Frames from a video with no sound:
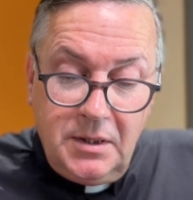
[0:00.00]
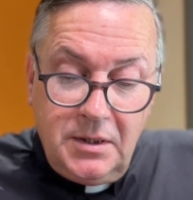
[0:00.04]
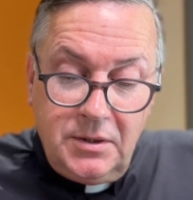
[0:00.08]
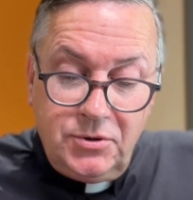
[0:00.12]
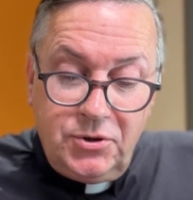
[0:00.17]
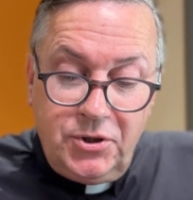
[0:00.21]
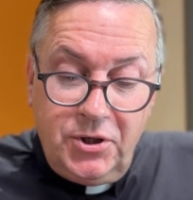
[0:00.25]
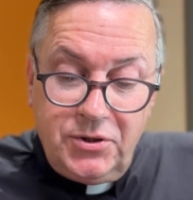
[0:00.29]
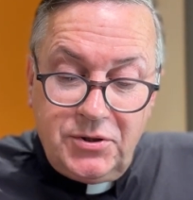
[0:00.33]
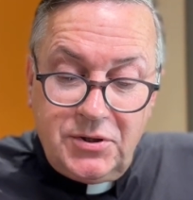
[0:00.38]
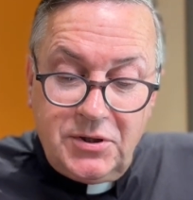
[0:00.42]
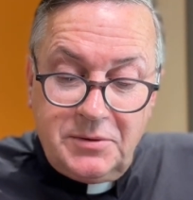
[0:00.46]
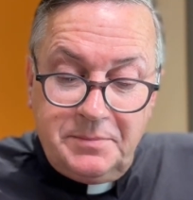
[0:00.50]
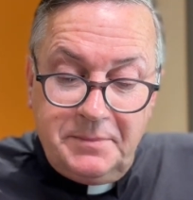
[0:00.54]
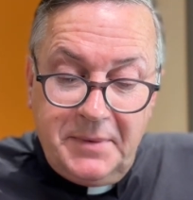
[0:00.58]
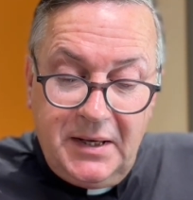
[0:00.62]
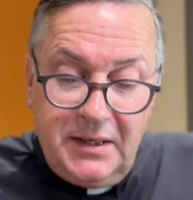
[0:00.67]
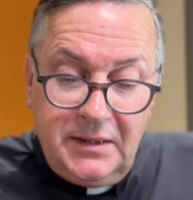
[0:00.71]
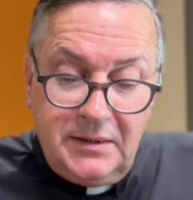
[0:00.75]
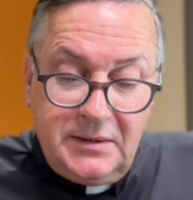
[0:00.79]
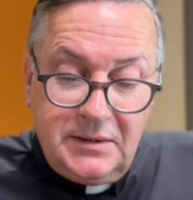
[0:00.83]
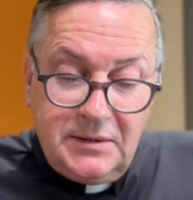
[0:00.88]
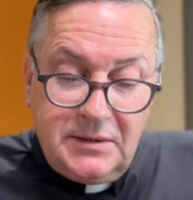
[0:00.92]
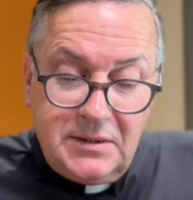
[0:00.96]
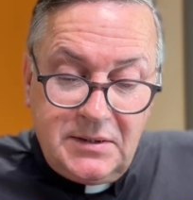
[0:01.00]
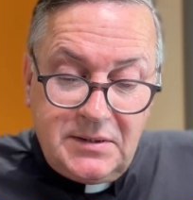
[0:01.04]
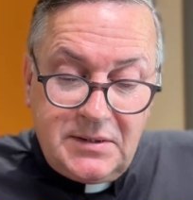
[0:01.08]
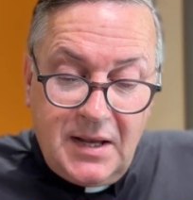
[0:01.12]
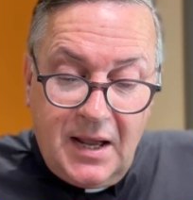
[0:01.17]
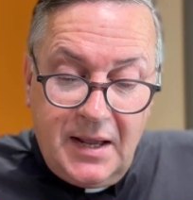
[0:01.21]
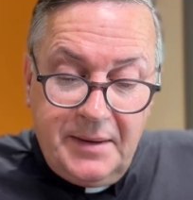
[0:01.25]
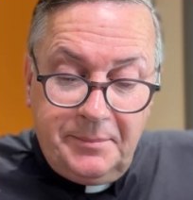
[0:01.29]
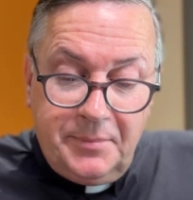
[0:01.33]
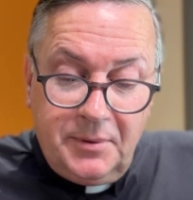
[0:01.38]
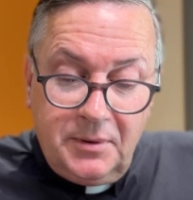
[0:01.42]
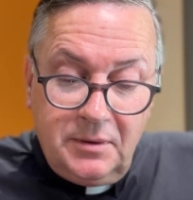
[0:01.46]
Jesus made the
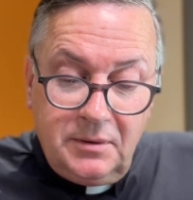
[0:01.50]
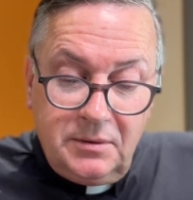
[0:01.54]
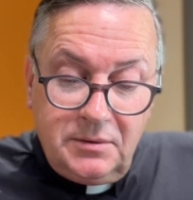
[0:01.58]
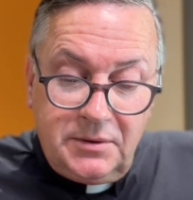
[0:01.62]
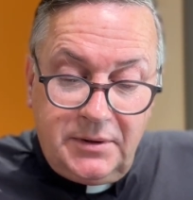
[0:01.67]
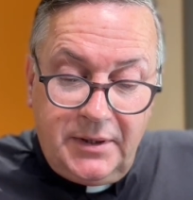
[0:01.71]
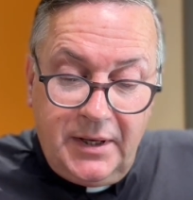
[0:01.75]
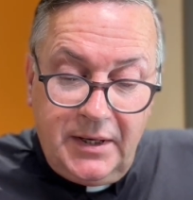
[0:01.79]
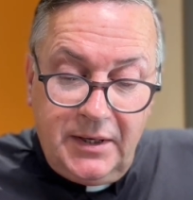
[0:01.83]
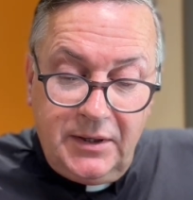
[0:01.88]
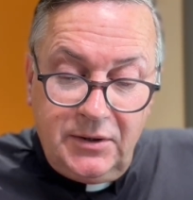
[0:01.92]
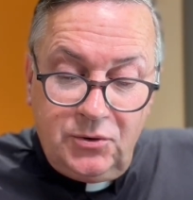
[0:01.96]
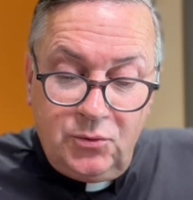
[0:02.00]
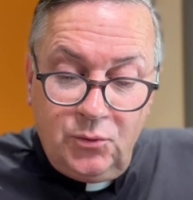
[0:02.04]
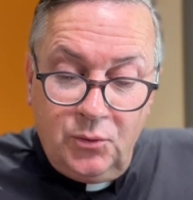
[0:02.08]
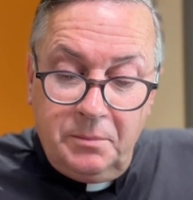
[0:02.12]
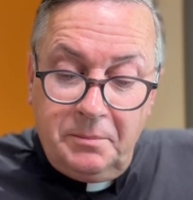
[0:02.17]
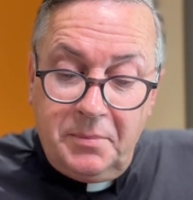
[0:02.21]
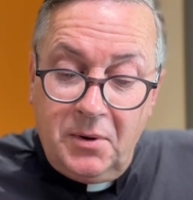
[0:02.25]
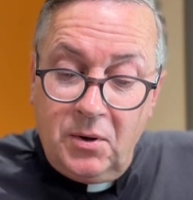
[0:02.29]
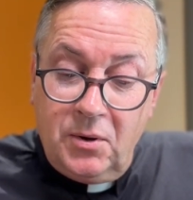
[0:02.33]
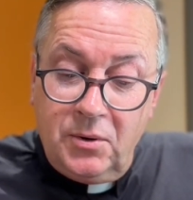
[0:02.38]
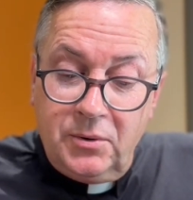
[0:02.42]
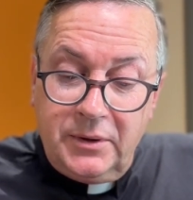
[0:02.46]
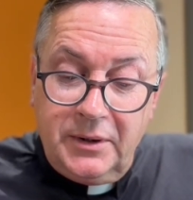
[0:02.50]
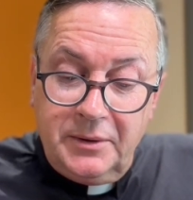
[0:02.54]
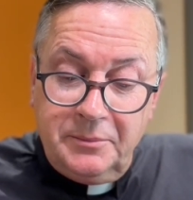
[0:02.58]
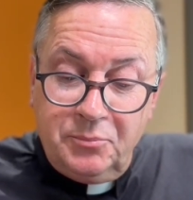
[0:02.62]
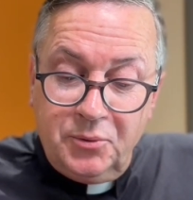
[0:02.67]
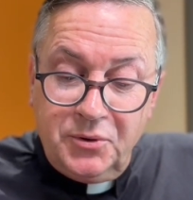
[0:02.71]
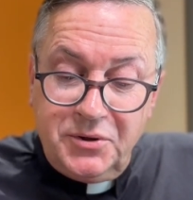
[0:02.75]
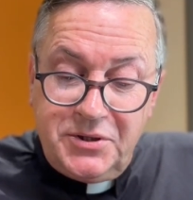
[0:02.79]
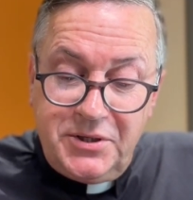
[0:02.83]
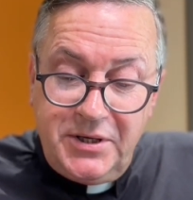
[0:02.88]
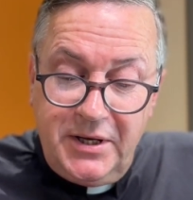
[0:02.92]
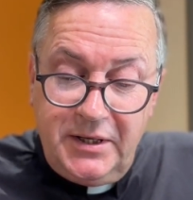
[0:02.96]
disciples get into a boat and
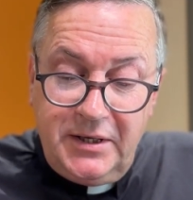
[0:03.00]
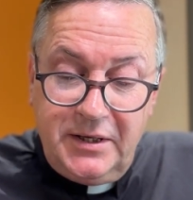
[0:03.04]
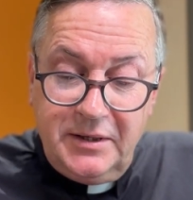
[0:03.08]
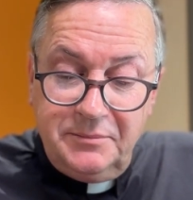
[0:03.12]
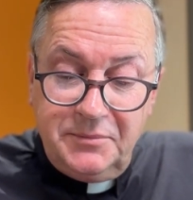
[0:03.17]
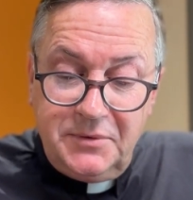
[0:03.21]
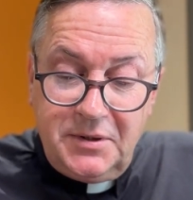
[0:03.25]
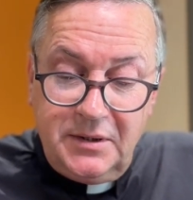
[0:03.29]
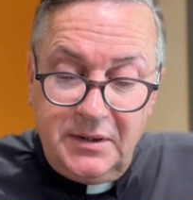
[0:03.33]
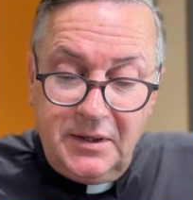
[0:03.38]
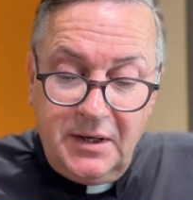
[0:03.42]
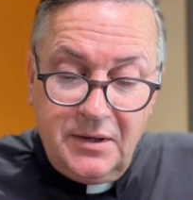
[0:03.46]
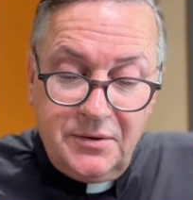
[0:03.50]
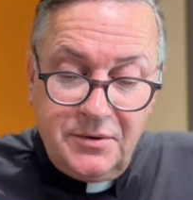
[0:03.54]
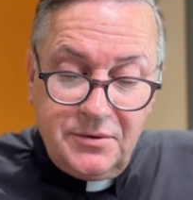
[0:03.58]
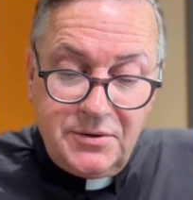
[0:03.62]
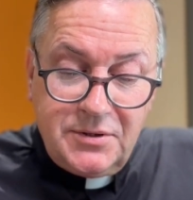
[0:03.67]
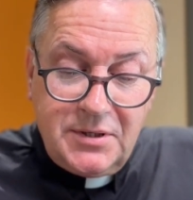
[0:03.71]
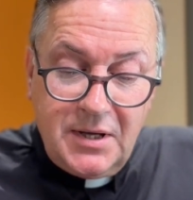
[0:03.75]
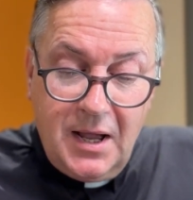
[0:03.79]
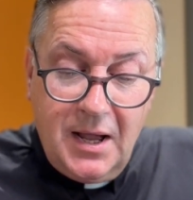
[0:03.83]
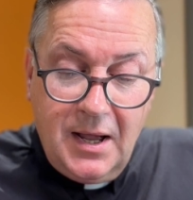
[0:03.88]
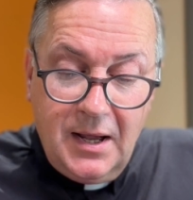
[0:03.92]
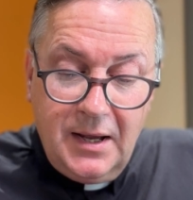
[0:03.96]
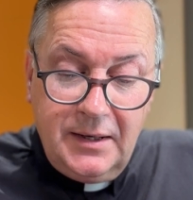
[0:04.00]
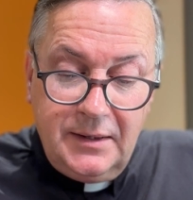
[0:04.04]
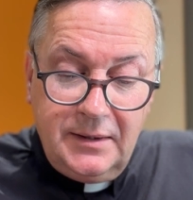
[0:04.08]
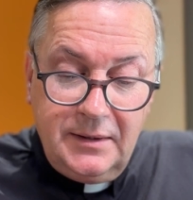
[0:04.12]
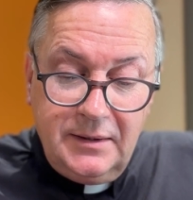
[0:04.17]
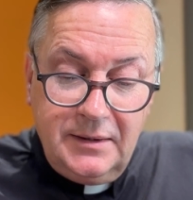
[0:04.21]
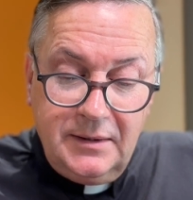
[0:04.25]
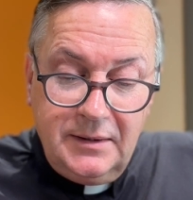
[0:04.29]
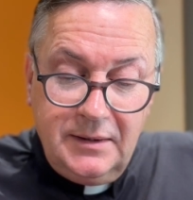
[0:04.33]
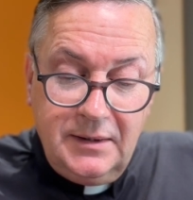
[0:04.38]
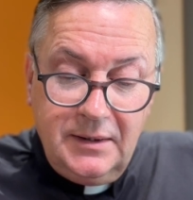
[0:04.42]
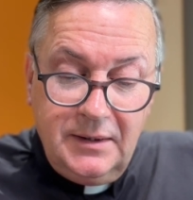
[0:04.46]
precede him to the other side,
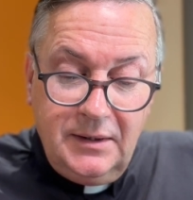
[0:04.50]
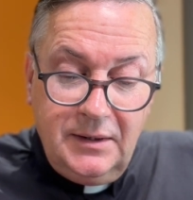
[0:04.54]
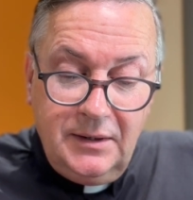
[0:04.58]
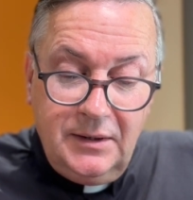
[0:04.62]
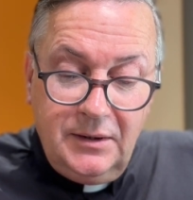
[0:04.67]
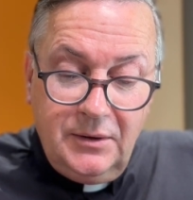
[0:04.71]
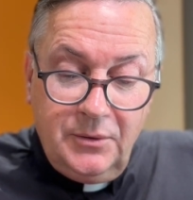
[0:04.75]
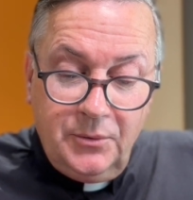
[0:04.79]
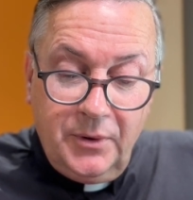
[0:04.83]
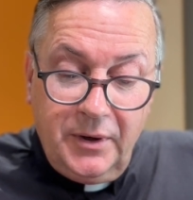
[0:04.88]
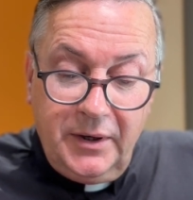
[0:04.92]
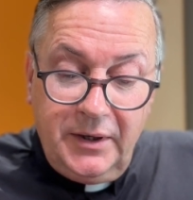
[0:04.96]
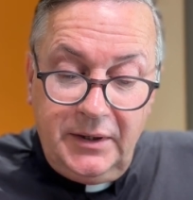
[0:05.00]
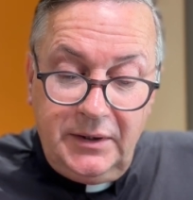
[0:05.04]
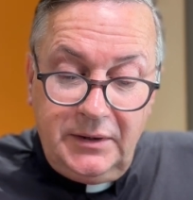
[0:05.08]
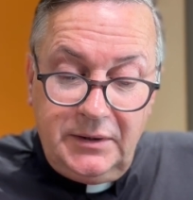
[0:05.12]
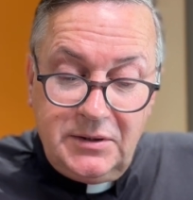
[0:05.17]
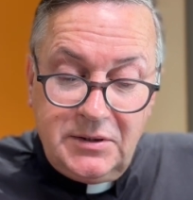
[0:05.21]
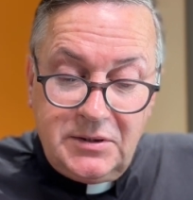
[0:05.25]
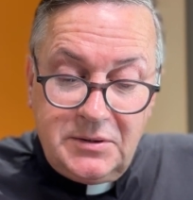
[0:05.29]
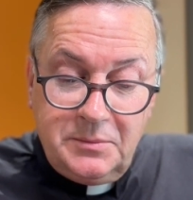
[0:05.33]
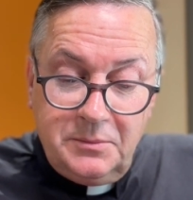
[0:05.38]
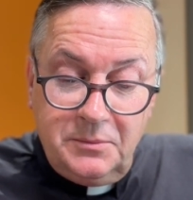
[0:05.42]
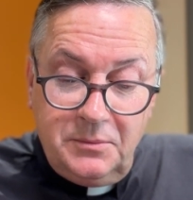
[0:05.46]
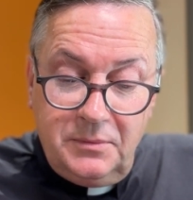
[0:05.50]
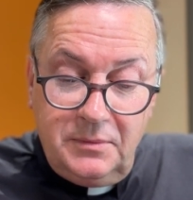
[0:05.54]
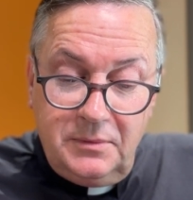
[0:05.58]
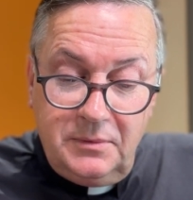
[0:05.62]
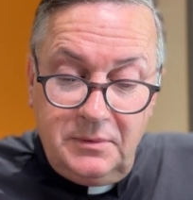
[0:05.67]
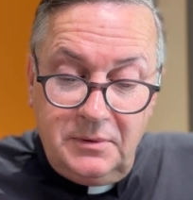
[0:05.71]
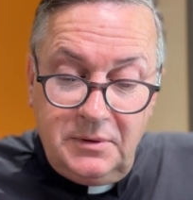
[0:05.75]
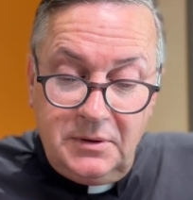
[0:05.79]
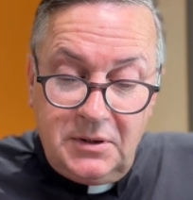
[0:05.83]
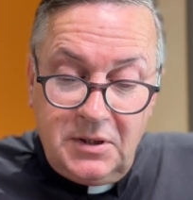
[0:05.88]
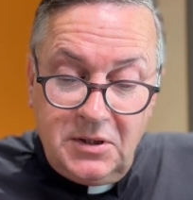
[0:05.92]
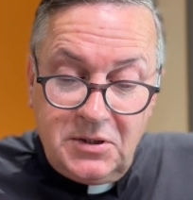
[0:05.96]
where he dis
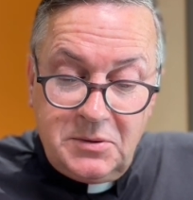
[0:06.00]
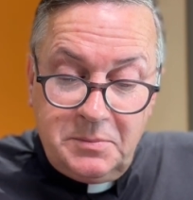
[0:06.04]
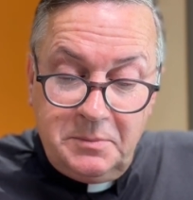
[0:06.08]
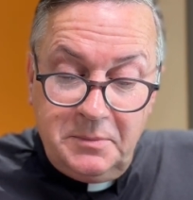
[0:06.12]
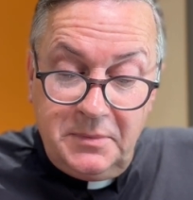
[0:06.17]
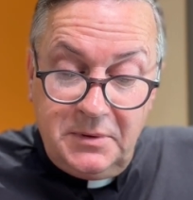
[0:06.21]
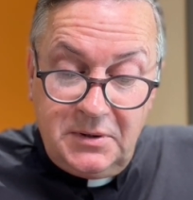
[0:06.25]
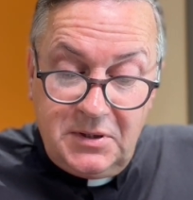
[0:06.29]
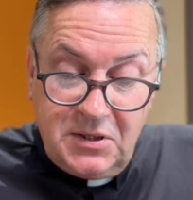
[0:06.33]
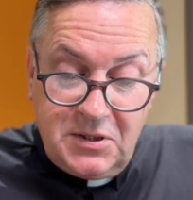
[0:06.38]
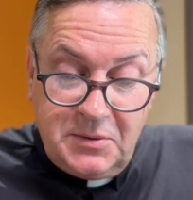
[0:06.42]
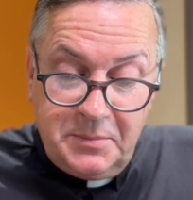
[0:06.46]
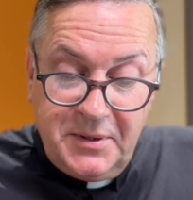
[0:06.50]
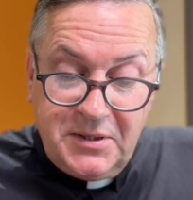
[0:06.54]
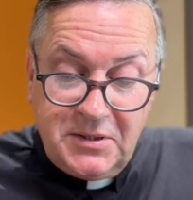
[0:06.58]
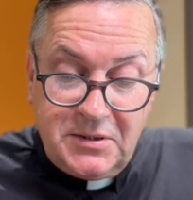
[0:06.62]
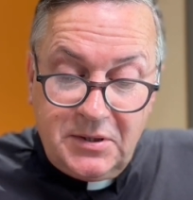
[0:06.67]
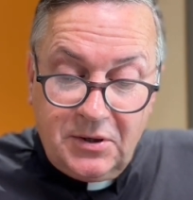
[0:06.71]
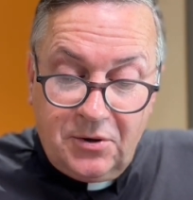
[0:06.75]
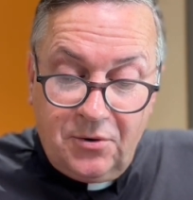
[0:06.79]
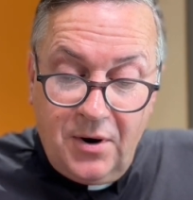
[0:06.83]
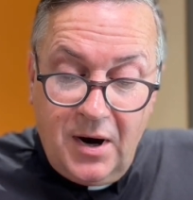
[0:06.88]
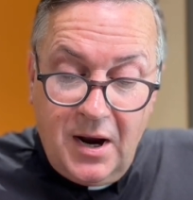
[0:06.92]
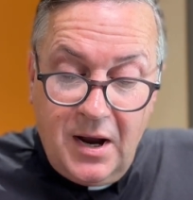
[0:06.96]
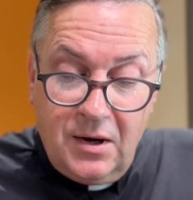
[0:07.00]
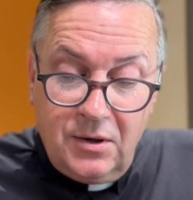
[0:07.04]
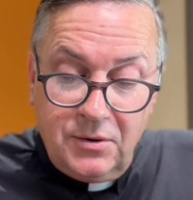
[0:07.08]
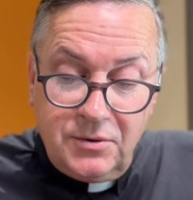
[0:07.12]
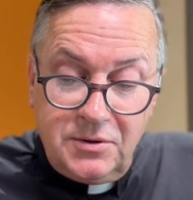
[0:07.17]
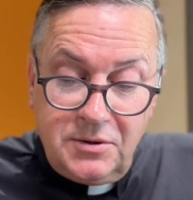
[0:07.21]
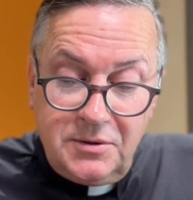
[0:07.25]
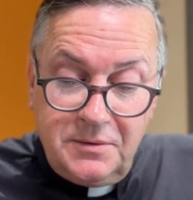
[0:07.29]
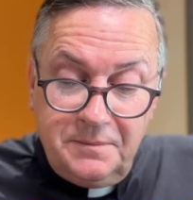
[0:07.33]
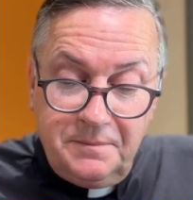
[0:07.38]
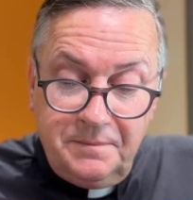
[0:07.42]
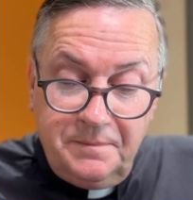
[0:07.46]
dis dismissed the
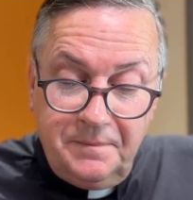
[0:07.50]
crowds.